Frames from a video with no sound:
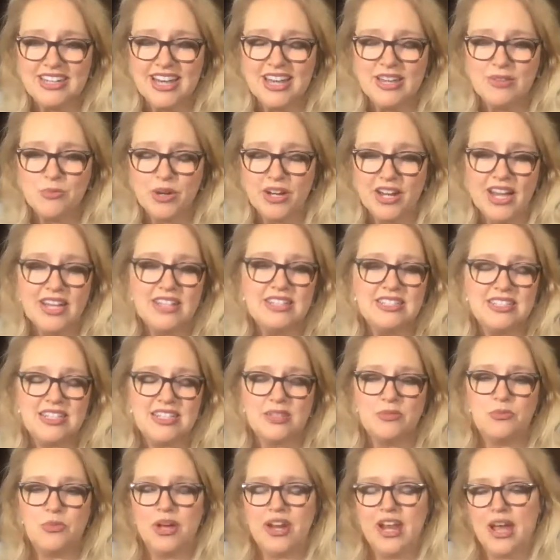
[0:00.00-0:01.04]
And what I
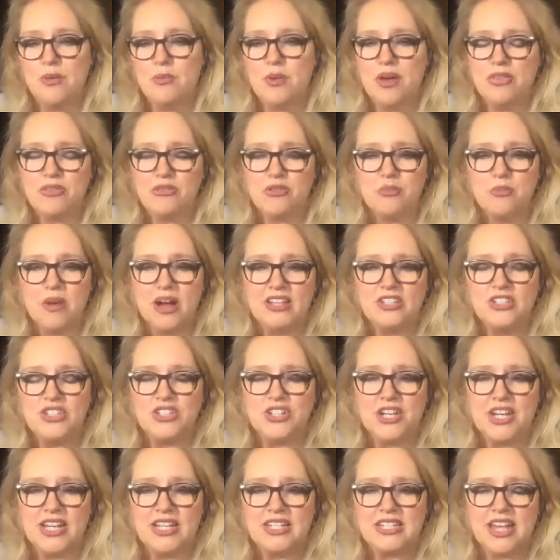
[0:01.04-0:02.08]
did when I went through my
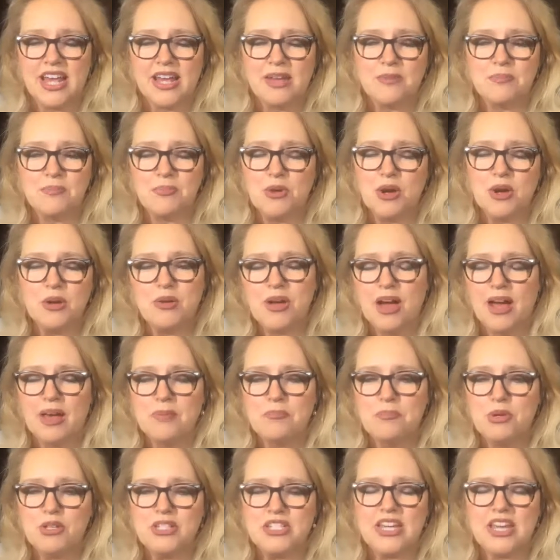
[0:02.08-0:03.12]
journey is I
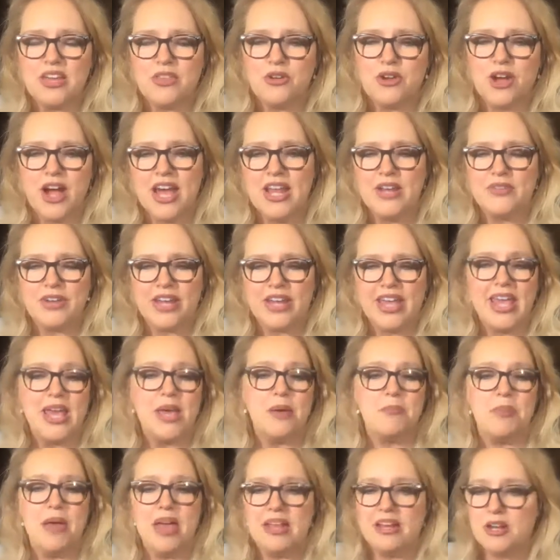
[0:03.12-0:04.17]
put together kind of a
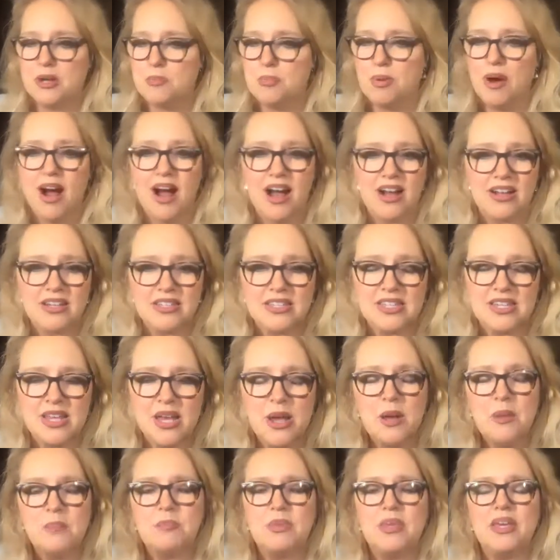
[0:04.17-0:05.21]
campaign in a box,
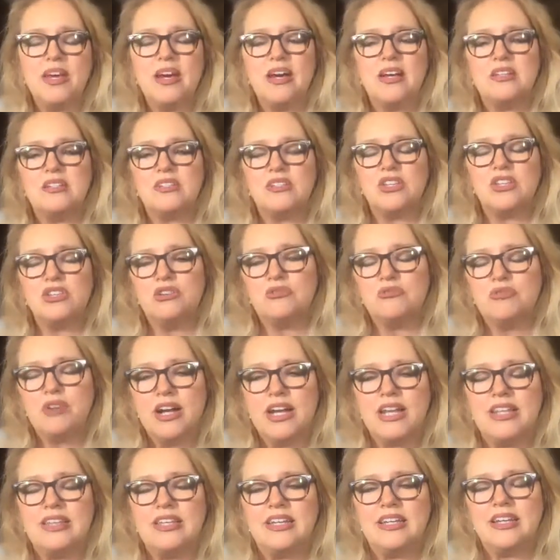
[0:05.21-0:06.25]
because you're
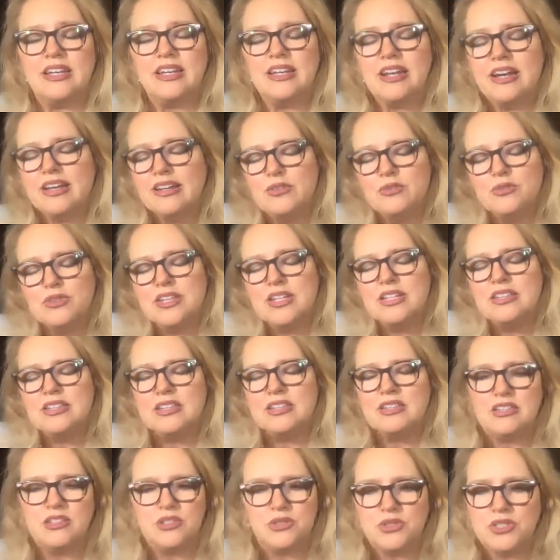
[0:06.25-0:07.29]
right that, and I don't think that
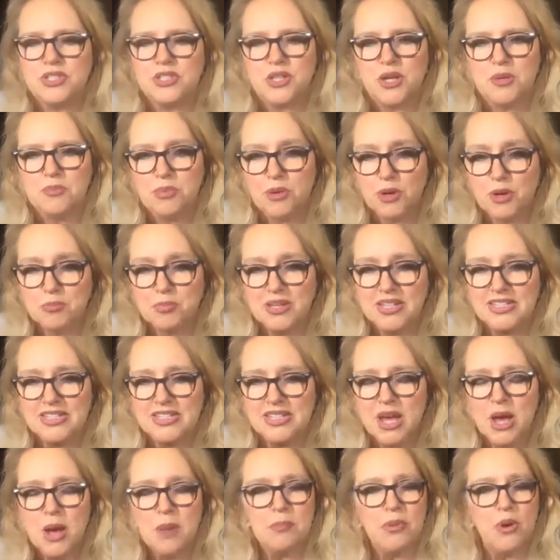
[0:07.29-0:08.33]
they do this on purpose,
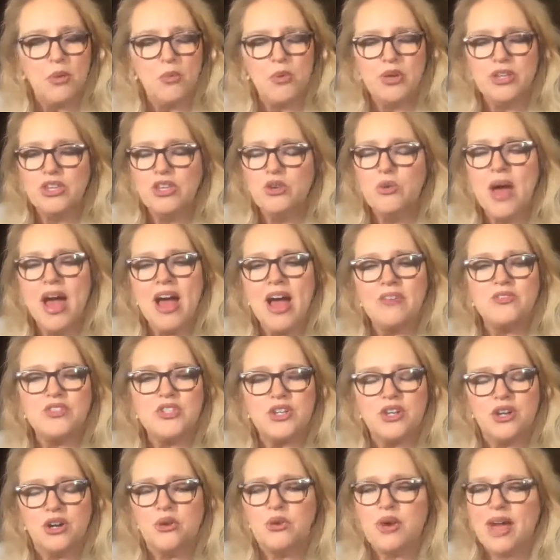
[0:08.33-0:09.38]
but when you have to
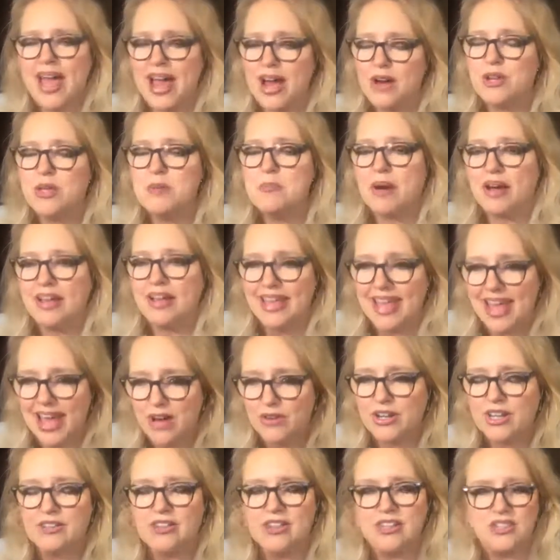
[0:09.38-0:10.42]
go county by
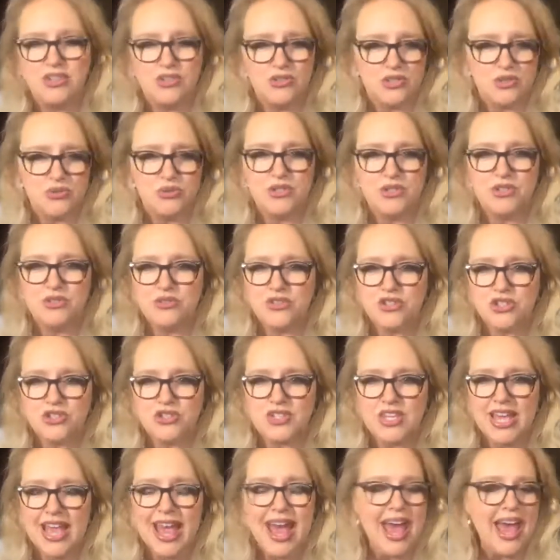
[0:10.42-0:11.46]
county, like you do in New
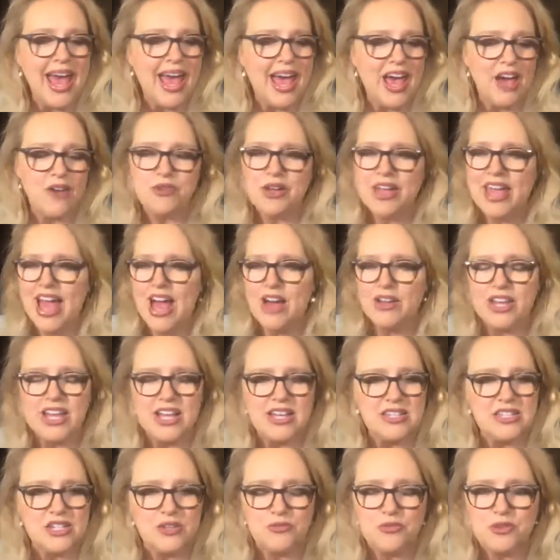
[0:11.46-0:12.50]
Jersey, every county
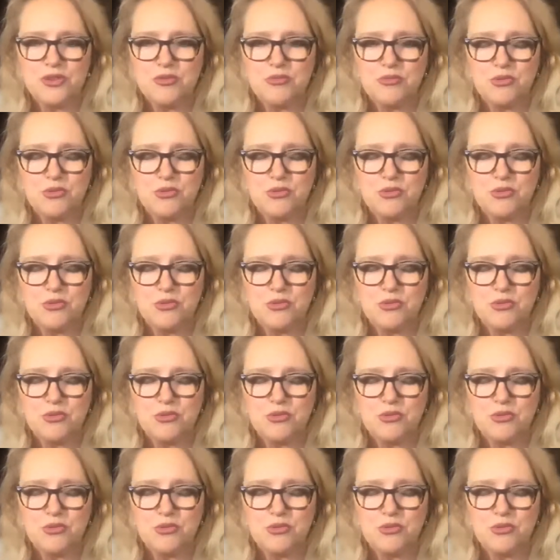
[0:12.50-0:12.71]
has different